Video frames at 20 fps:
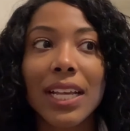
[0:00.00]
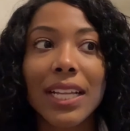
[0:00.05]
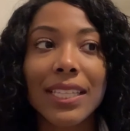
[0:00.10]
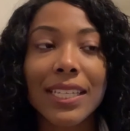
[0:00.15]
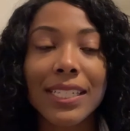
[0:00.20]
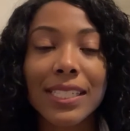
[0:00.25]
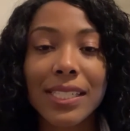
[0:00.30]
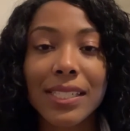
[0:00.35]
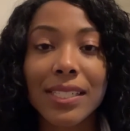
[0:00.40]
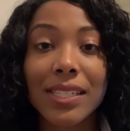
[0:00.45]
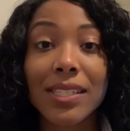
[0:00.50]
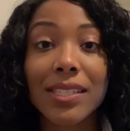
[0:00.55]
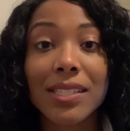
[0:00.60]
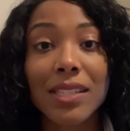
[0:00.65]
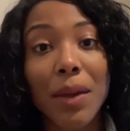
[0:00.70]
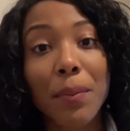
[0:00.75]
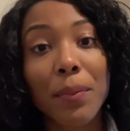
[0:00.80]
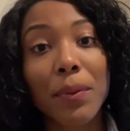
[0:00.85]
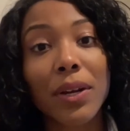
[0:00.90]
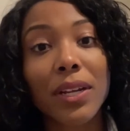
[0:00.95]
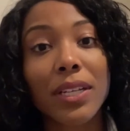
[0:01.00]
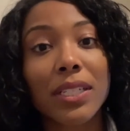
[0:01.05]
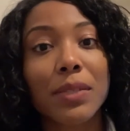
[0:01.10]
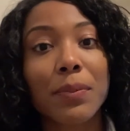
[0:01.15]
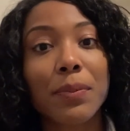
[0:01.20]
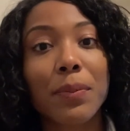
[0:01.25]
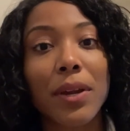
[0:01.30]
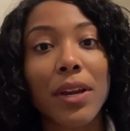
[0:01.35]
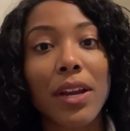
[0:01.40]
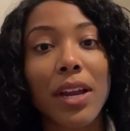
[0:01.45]
This is a separate
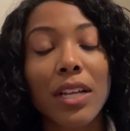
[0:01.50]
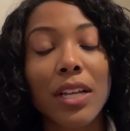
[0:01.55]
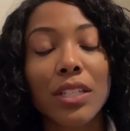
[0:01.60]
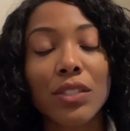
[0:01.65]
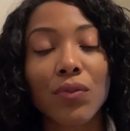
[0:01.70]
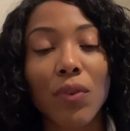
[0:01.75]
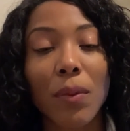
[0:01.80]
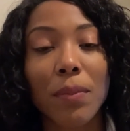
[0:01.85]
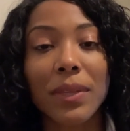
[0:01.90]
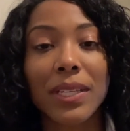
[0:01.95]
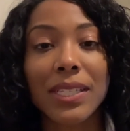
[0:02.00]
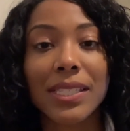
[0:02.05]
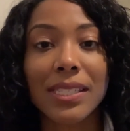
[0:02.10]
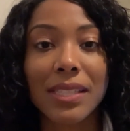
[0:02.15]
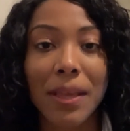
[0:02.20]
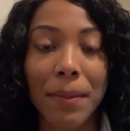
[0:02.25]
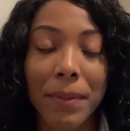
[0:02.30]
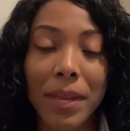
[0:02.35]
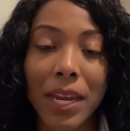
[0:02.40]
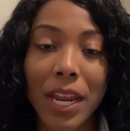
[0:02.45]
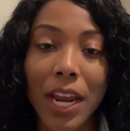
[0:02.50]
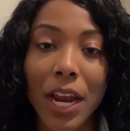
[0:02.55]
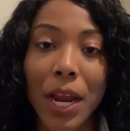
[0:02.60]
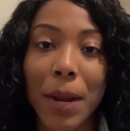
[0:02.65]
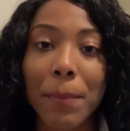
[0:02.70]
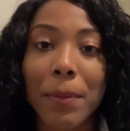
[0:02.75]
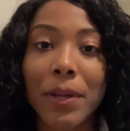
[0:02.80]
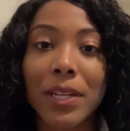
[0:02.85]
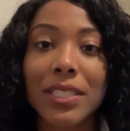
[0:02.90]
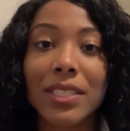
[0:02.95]
experience from the
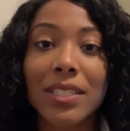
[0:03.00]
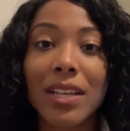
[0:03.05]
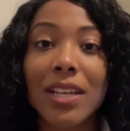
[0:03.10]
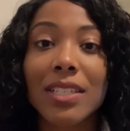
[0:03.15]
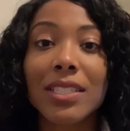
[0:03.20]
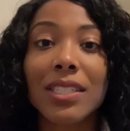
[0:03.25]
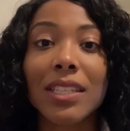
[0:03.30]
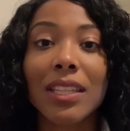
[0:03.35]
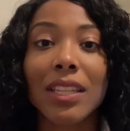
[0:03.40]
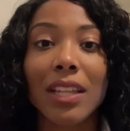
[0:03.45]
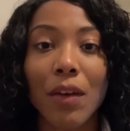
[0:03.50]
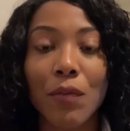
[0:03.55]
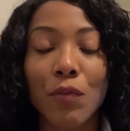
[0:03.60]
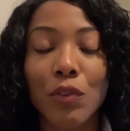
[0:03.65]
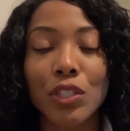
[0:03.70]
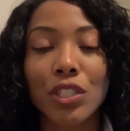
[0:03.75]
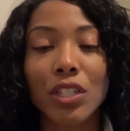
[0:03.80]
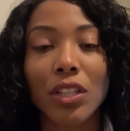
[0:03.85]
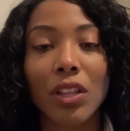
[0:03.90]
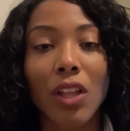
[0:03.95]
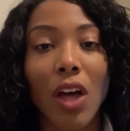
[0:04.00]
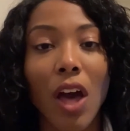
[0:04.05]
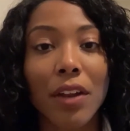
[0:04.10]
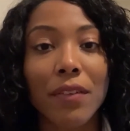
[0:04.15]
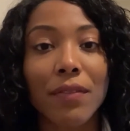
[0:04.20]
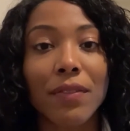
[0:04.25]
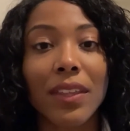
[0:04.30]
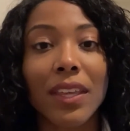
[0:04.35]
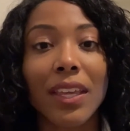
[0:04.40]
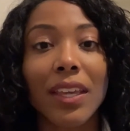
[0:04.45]
seminary, but it does leverage a lot
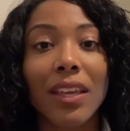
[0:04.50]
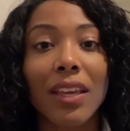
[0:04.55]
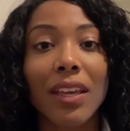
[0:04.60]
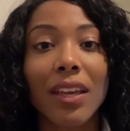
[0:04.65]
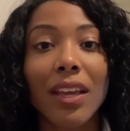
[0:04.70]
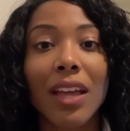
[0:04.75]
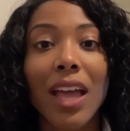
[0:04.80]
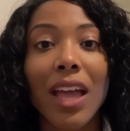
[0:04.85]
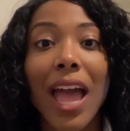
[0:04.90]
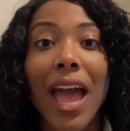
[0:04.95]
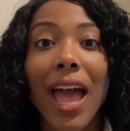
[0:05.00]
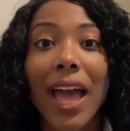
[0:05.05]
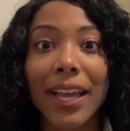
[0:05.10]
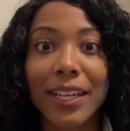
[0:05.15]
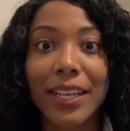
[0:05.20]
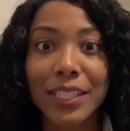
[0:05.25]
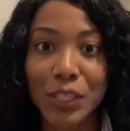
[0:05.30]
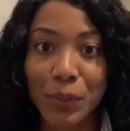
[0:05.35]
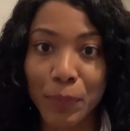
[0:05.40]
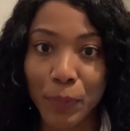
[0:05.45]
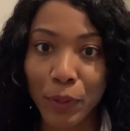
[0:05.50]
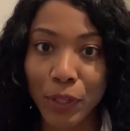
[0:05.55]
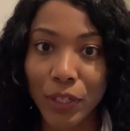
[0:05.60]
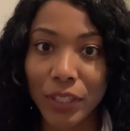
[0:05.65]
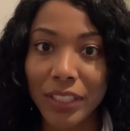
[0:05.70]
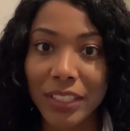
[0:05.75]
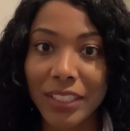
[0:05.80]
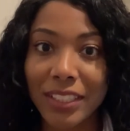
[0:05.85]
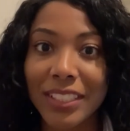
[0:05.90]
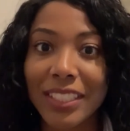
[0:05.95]
of the
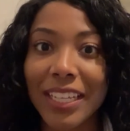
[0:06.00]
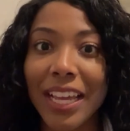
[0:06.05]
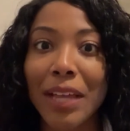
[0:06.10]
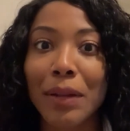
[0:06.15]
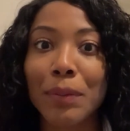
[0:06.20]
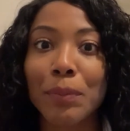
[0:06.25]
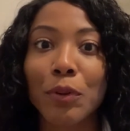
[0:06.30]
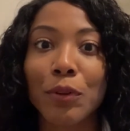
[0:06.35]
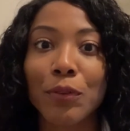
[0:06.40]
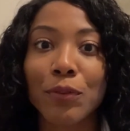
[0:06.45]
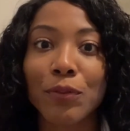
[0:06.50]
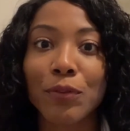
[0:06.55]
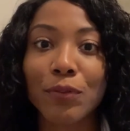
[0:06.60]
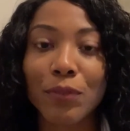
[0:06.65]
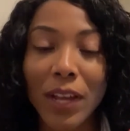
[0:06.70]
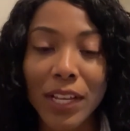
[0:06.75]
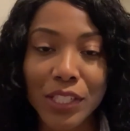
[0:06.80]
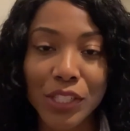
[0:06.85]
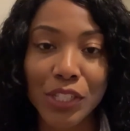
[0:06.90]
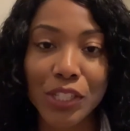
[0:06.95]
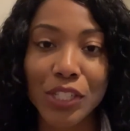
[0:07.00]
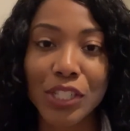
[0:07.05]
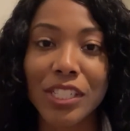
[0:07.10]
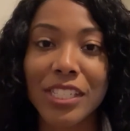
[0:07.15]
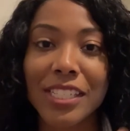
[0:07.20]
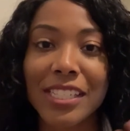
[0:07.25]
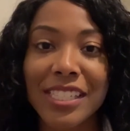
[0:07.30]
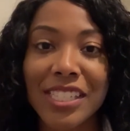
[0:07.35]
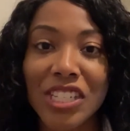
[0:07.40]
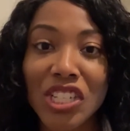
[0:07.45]
experts and professors
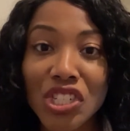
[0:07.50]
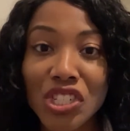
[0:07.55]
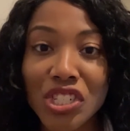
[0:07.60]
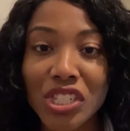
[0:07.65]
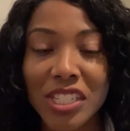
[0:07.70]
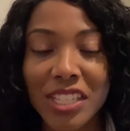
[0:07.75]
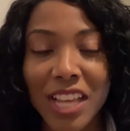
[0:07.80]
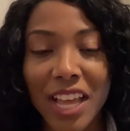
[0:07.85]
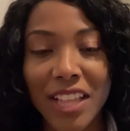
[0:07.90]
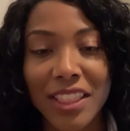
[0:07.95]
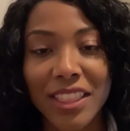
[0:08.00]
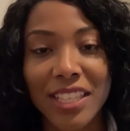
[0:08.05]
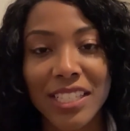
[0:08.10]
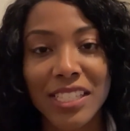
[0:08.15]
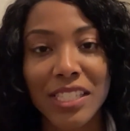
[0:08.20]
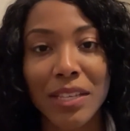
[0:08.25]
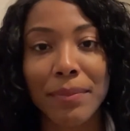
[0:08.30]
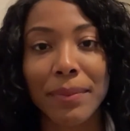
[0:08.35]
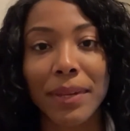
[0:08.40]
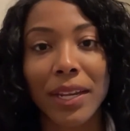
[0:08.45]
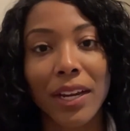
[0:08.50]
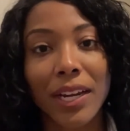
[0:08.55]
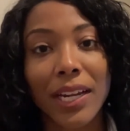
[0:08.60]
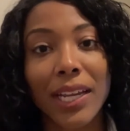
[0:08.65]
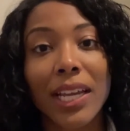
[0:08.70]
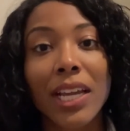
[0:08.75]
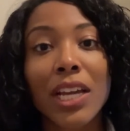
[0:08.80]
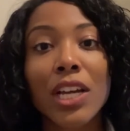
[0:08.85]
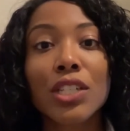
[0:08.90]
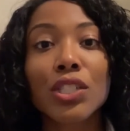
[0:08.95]
and teachers at the
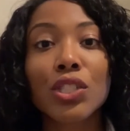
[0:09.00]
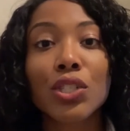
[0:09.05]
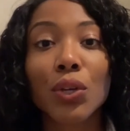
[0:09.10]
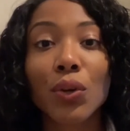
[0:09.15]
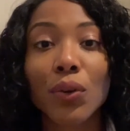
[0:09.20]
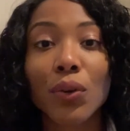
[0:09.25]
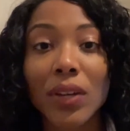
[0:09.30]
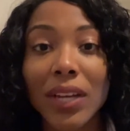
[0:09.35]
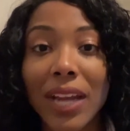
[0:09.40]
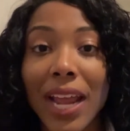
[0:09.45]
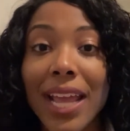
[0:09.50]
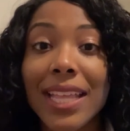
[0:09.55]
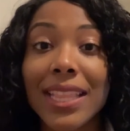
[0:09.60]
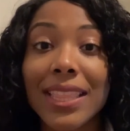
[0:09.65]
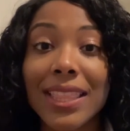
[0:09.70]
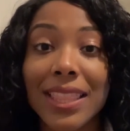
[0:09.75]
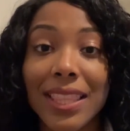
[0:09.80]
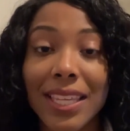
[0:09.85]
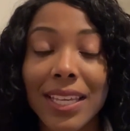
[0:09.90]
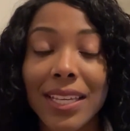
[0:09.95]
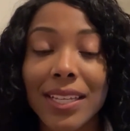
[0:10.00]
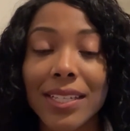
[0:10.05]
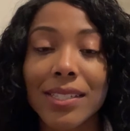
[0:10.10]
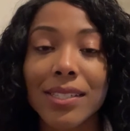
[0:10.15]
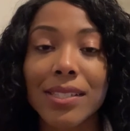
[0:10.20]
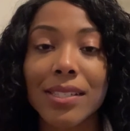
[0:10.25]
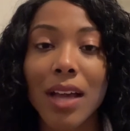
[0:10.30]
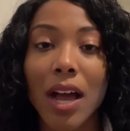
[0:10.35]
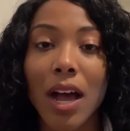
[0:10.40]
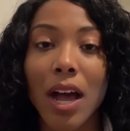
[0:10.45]
seminary to create
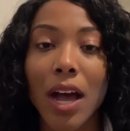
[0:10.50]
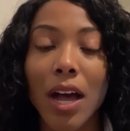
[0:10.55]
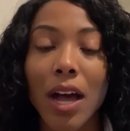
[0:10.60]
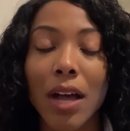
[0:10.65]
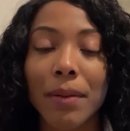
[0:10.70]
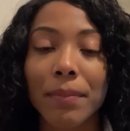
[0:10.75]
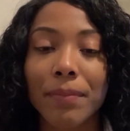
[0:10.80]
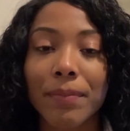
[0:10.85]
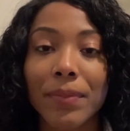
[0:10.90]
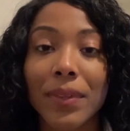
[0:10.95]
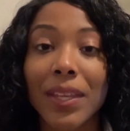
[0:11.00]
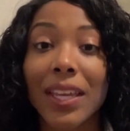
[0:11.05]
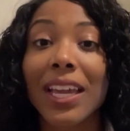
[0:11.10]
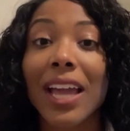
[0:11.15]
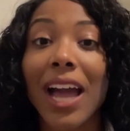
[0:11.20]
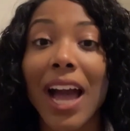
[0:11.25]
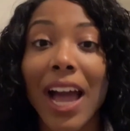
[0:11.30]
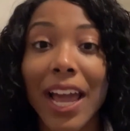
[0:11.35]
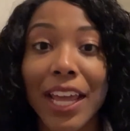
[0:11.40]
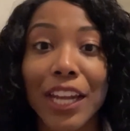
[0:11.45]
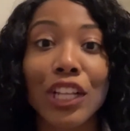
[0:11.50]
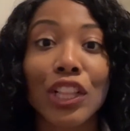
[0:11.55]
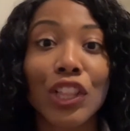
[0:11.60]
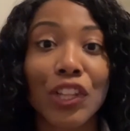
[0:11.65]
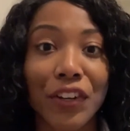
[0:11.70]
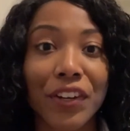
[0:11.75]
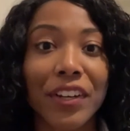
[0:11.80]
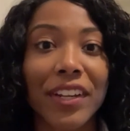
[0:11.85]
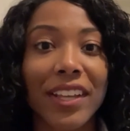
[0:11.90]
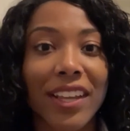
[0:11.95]
these um, guided
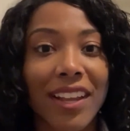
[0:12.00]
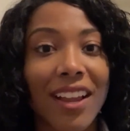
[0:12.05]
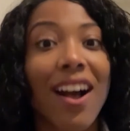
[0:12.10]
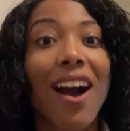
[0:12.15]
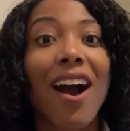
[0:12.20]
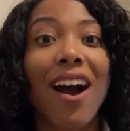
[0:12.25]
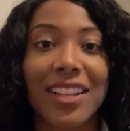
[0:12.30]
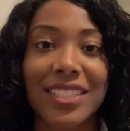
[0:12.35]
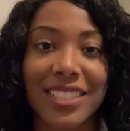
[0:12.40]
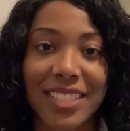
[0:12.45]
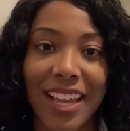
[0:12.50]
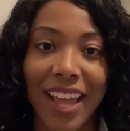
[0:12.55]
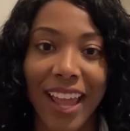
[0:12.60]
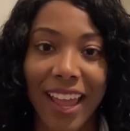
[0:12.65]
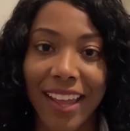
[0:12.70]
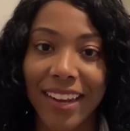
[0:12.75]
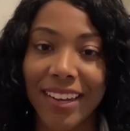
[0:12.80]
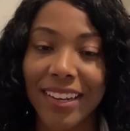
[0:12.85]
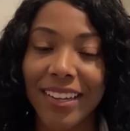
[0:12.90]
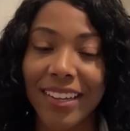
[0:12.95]
learning content.